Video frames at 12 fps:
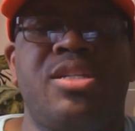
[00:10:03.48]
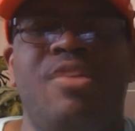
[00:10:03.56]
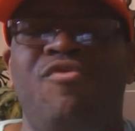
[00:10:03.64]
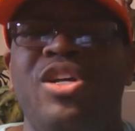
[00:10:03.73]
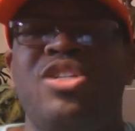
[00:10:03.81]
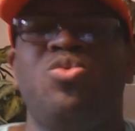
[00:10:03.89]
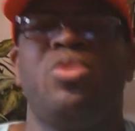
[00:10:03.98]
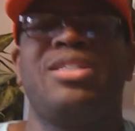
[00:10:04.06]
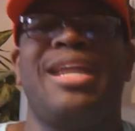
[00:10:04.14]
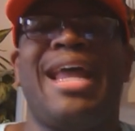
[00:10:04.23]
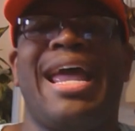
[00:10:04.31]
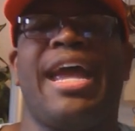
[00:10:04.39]
If this was
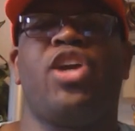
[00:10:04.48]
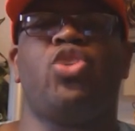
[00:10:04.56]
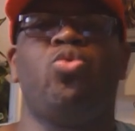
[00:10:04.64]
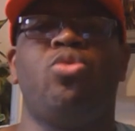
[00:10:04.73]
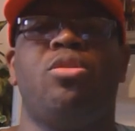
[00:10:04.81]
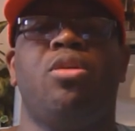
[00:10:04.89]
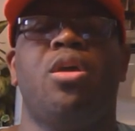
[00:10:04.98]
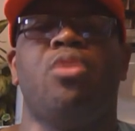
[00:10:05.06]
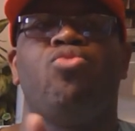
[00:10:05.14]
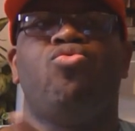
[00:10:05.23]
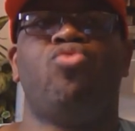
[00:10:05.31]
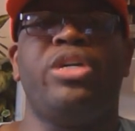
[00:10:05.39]
an actual
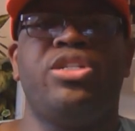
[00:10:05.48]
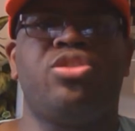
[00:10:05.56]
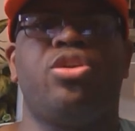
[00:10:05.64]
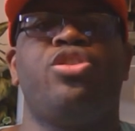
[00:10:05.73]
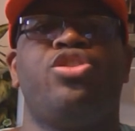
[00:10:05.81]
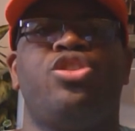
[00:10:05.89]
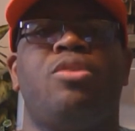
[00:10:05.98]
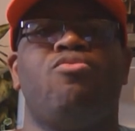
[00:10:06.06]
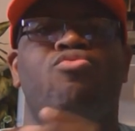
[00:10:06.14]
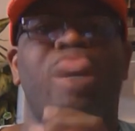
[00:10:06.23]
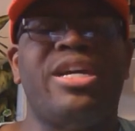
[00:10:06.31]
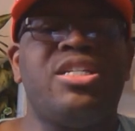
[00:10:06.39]
research
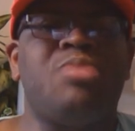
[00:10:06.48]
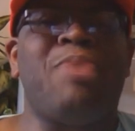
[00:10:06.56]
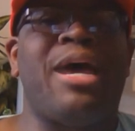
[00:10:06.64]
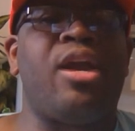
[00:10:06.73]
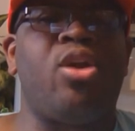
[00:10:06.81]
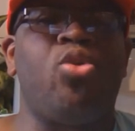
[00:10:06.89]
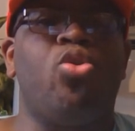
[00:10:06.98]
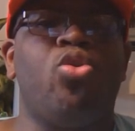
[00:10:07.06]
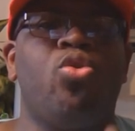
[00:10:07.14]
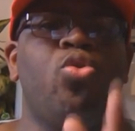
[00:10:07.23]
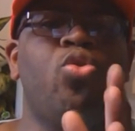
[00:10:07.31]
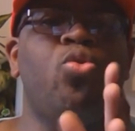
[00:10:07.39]
race battle,
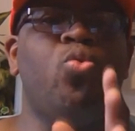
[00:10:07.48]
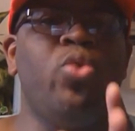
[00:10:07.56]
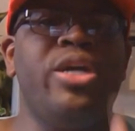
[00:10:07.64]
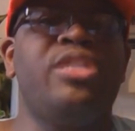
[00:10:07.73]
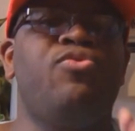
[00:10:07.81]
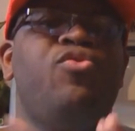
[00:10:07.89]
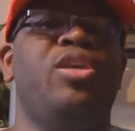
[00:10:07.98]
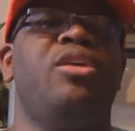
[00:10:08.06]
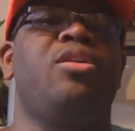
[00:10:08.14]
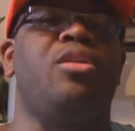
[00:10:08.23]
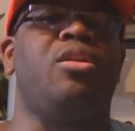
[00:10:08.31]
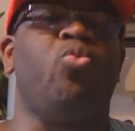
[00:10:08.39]
which
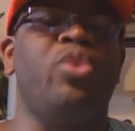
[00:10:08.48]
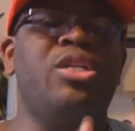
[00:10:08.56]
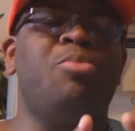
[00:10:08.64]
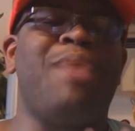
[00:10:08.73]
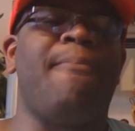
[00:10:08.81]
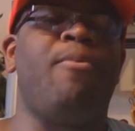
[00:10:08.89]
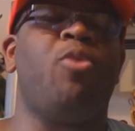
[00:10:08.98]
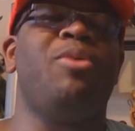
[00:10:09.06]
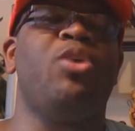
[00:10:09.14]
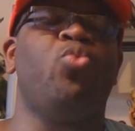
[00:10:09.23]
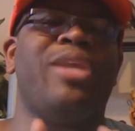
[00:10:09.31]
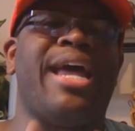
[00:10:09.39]
vehicle, which
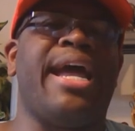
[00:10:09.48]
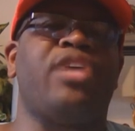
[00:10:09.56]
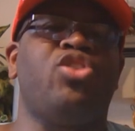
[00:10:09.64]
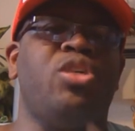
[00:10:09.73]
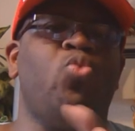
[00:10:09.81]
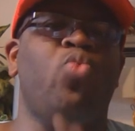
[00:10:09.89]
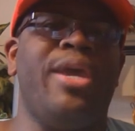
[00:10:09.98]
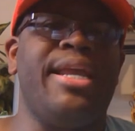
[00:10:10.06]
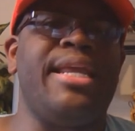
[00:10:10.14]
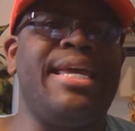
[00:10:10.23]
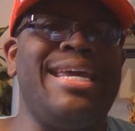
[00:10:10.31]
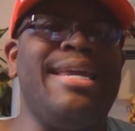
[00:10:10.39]
Batmobile would actually win
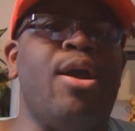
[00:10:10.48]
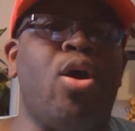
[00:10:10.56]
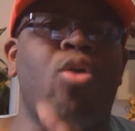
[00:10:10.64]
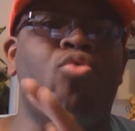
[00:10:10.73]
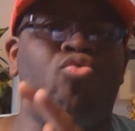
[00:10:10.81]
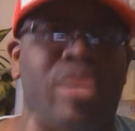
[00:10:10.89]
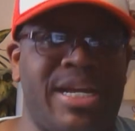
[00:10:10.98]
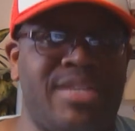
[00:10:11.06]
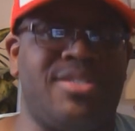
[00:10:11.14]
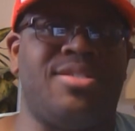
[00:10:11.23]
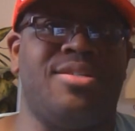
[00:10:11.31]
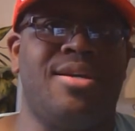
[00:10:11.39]
in a
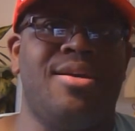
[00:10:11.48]
race?